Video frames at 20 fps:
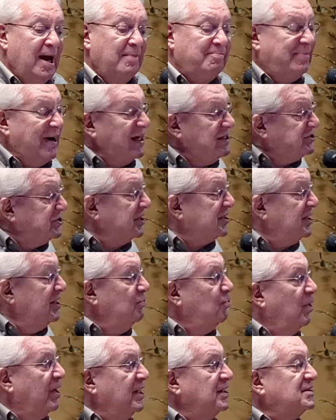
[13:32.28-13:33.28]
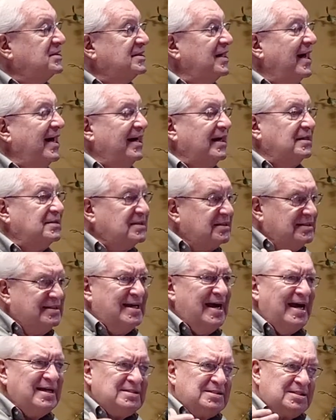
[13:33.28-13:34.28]
Basically what he's saying is,
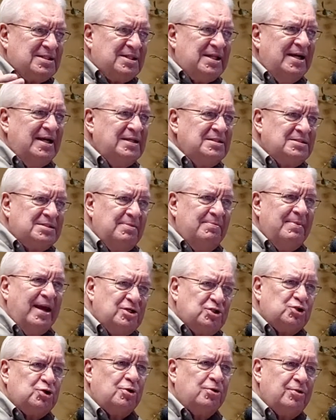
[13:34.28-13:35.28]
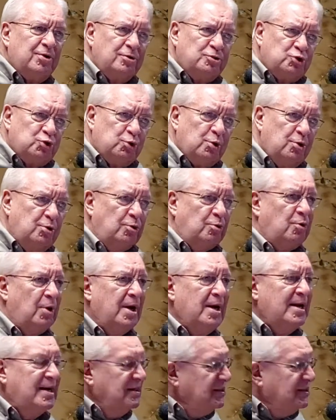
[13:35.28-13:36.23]
test things to make sure they're true.